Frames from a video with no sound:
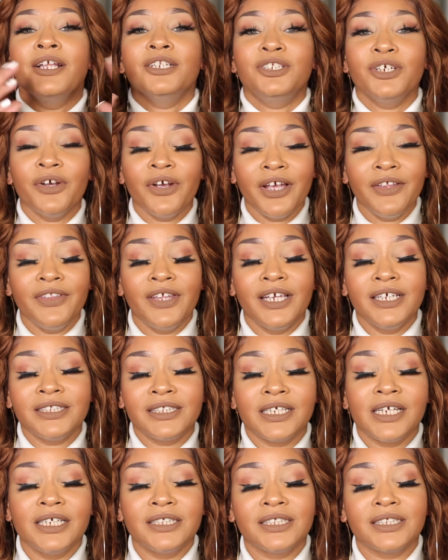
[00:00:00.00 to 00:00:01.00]
During
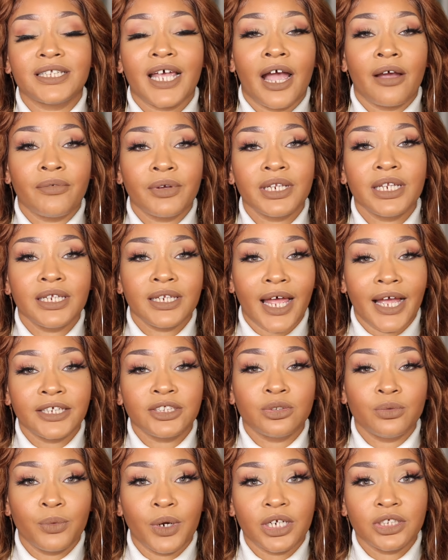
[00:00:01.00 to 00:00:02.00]
these seasons, I really
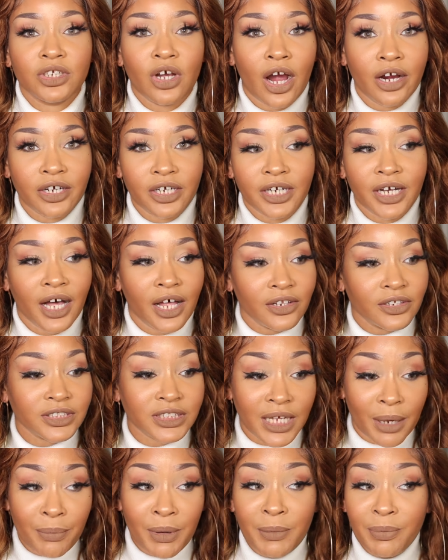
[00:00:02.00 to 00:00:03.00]
like to wear darker
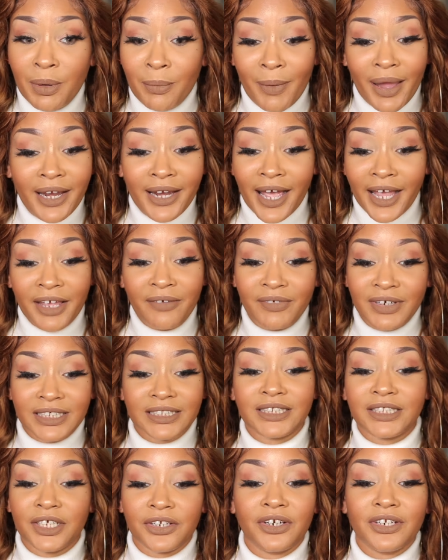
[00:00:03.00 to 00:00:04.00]
colors. Some people may not even
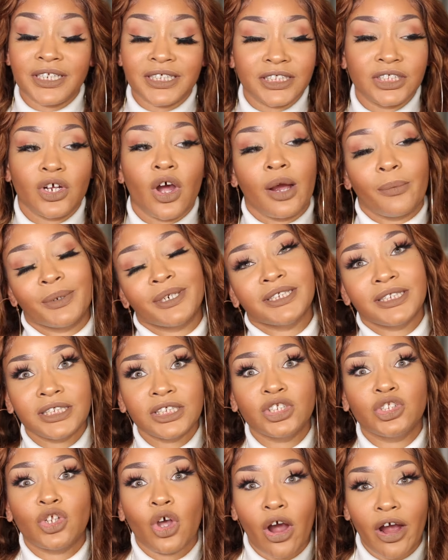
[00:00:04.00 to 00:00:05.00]
consider this dark, but this
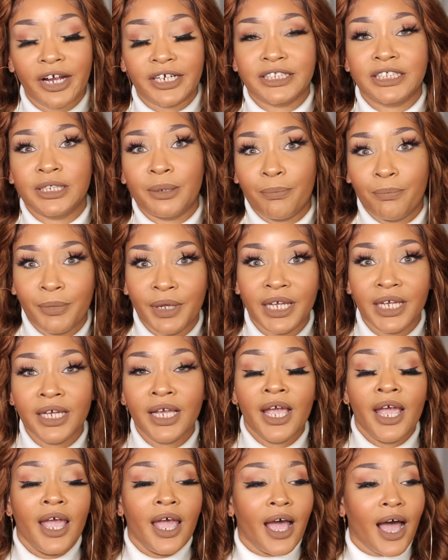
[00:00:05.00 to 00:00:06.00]
is dark to
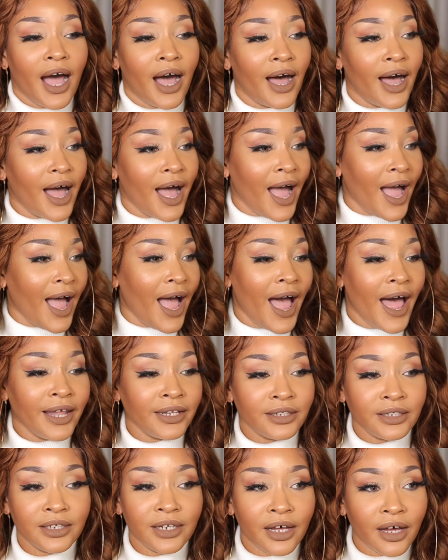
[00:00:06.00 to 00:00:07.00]
me.
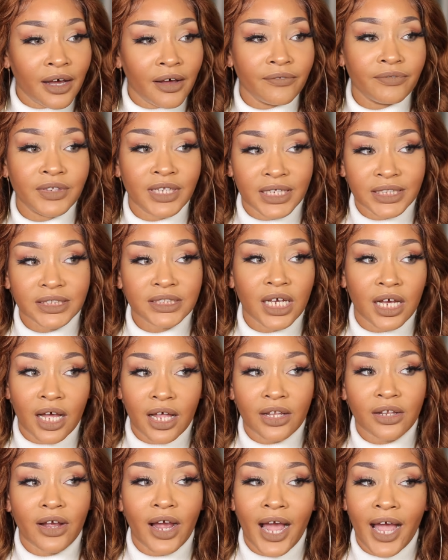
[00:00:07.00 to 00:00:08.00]
I love this
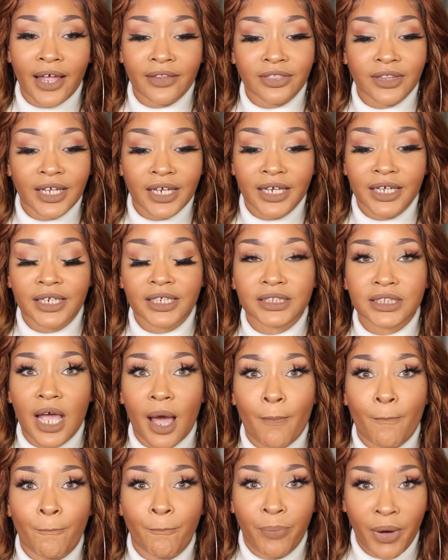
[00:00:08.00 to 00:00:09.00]
color. I think it is
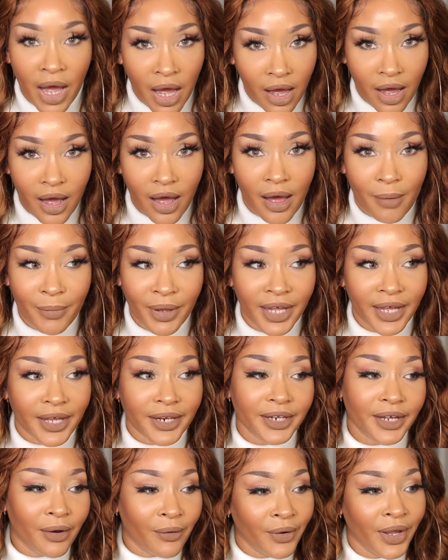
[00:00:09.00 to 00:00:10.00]
bomb,
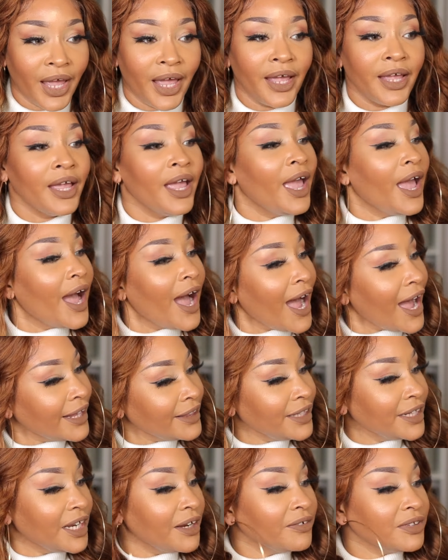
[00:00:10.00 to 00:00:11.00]
honey, okay? I
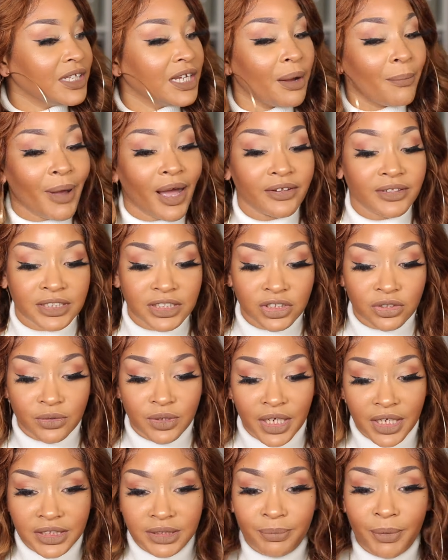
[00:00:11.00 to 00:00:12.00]
think everything about this unit
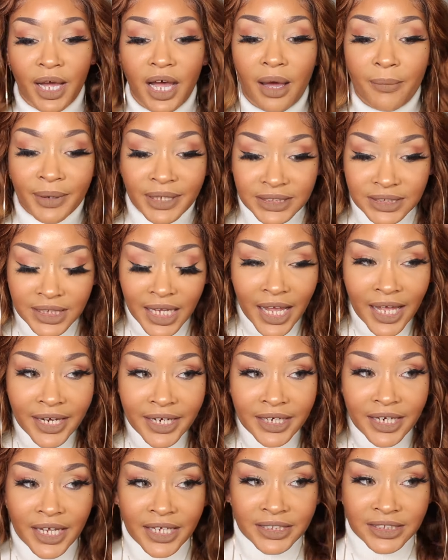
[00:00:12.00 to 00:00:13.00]
is bomb.
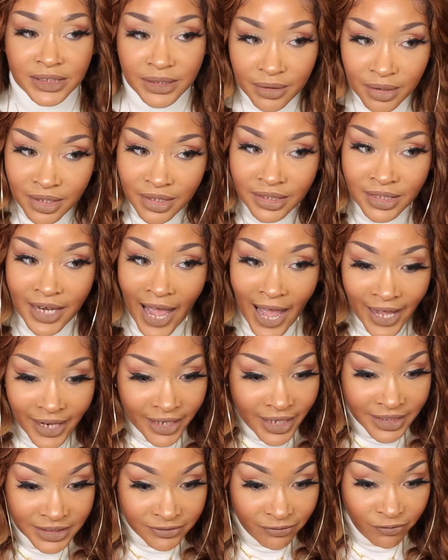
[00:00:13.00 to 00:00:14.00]

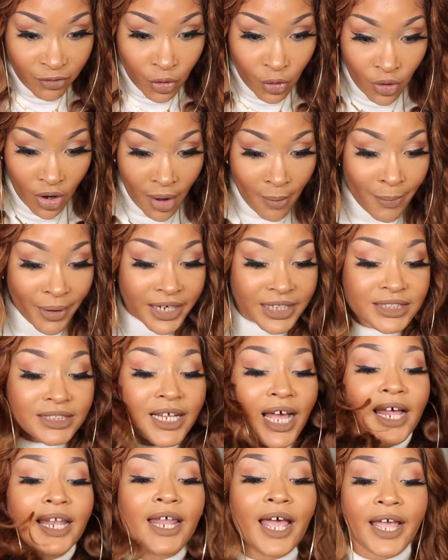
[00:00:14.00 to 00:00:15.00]
It's full, but it's
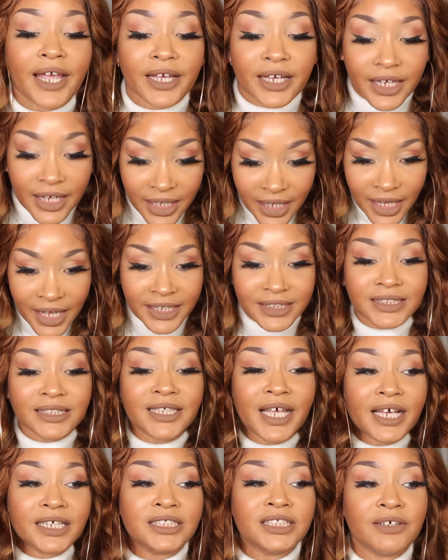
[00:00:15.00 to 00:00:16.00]
not like
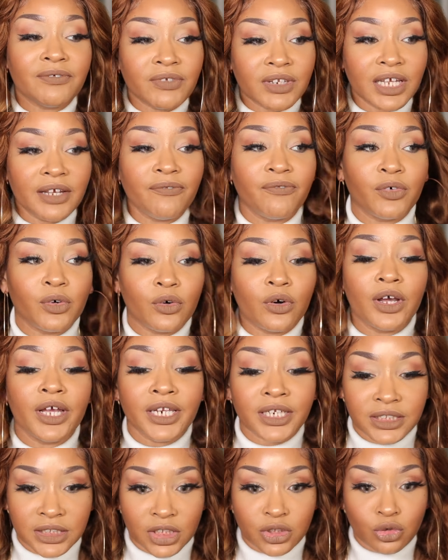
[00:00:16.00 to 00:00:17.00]
excessively full. It
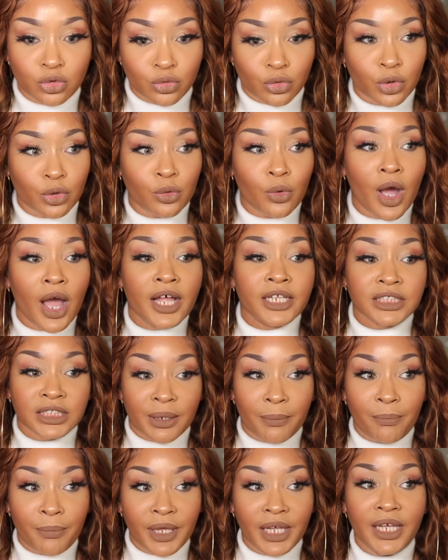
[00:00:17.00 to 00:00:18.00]
is a true, to
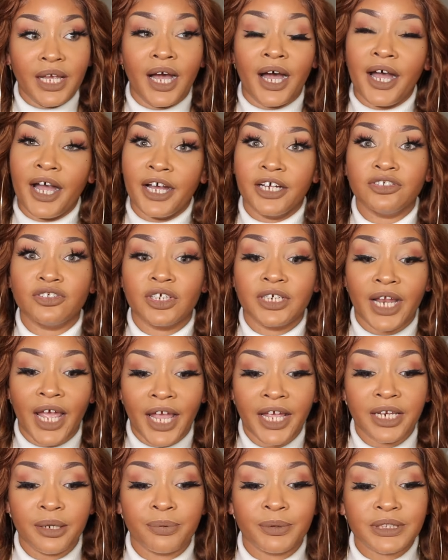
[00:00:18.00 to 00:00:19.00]
me,
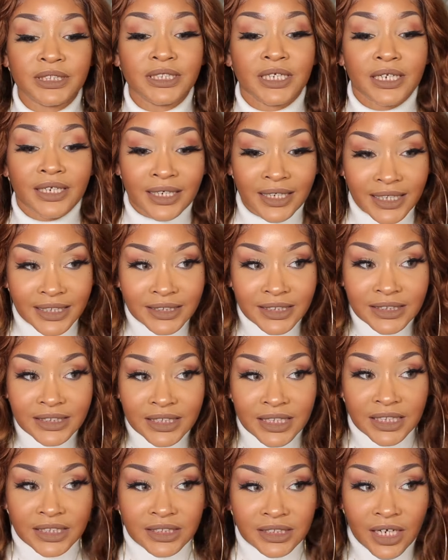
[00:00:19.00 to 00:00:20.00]
180%
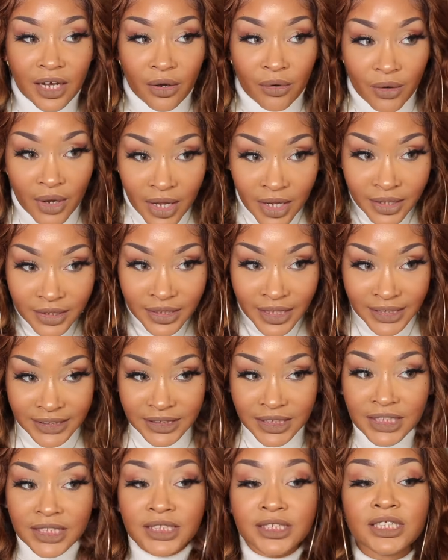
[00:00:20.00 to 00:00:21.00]
density. So this
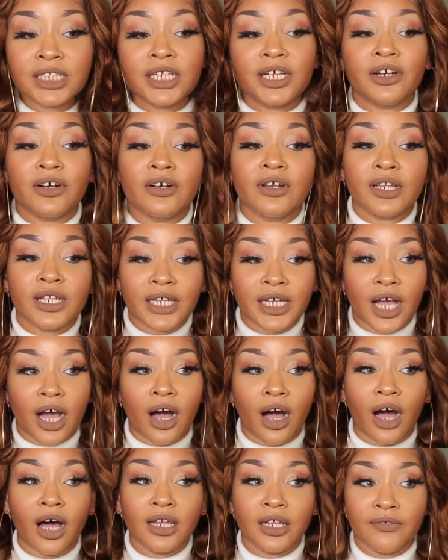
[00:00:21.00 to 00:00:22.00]
is literally
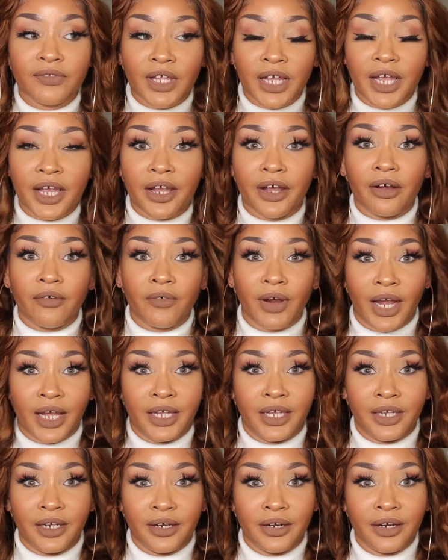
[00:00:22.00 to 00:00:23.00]
all of the hair right
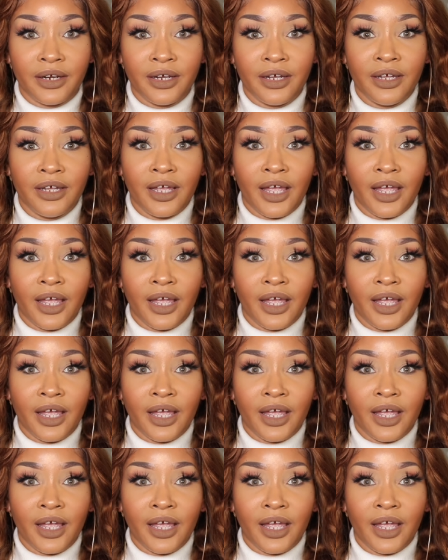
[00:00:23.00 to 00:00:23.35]
here.